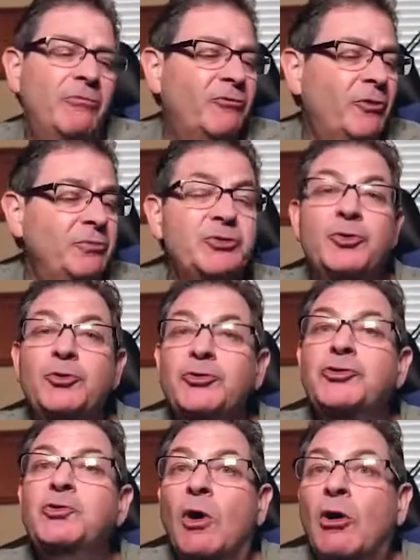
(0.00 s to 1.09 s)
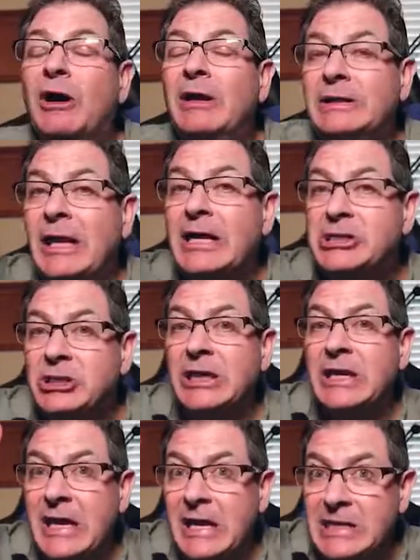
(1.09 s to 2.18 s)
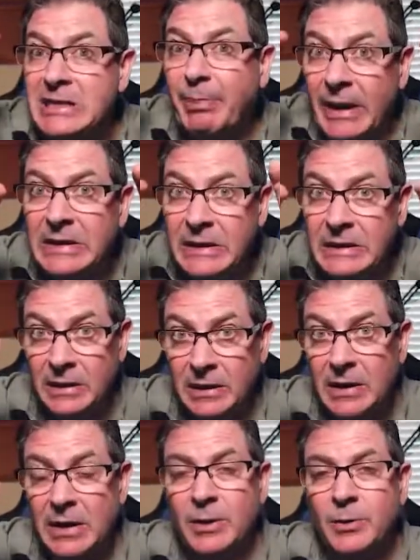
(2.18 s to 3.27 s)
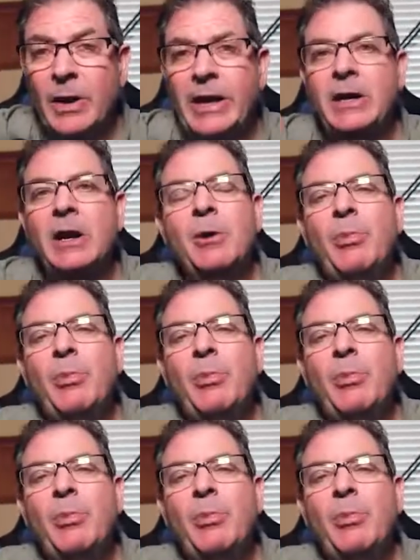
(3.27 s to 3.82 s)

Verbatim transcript: from students who are allegedly independent, right?